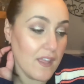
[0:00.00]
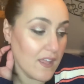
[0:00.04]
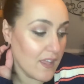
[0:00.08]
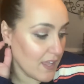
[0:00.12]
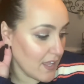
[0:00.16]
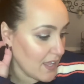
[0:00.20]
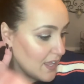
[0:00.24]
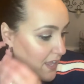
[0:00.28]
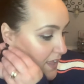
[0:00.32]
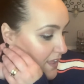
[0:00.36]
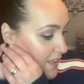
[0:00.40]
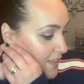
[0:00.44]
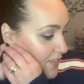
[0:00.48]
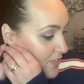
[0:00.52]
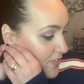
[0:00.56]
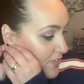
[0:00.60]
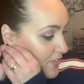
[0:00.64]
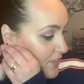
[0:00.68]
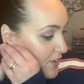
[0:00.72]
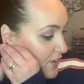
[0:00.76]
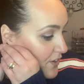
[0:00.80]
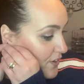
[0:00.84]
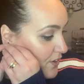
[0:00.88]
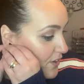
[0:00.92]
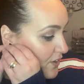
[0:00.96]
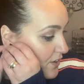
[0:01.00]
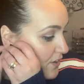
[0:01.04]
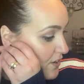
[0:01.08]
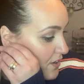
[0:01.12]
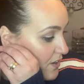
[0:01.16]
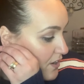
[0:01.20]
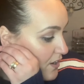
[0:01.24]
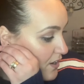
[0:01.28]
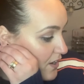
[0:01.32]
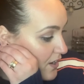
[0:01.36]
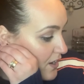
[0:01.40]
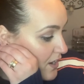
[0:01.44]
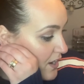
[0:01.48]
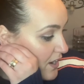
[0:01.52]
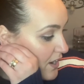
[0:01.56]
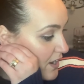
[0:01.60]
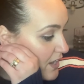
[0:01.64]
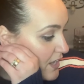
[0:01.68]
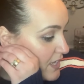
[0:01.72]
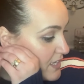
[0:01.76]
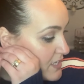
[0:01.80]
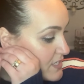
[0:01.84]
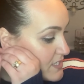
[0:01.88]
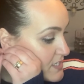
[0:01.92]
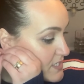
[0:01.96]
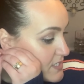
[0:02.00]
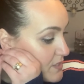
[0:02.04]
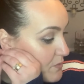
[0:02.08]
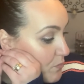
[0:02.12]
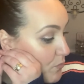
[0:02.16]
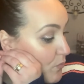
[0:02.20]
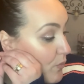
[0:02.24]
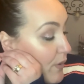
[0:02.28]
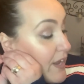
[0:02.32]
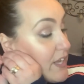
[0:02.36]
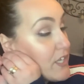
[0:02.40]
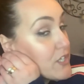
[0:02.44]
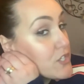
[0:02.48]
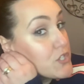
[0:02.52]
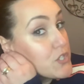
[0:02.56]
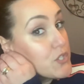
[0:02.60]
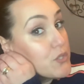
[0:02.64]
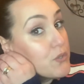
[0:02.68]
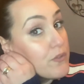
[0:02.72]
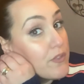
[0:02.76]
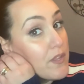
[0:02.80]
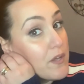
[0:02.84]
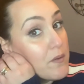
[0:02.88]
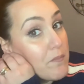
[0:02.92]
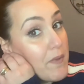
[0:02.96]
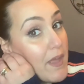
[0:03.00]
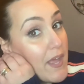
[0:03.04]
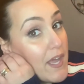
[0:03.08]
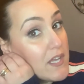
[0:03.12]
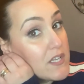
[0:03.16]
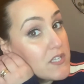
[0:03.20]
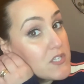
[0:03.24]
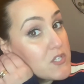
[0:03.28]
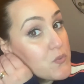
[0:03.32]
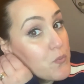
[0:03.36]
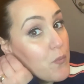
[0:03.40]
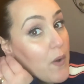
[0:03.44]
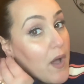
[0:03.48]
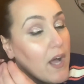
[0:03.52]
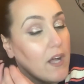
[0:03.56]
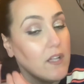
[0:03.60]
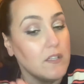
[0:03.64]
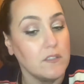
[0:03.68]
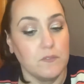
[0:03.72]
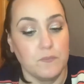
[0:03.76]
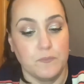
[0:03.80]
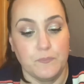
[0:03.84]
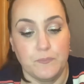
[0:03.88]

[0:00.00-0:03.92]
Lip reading: And there is some weight to them as well.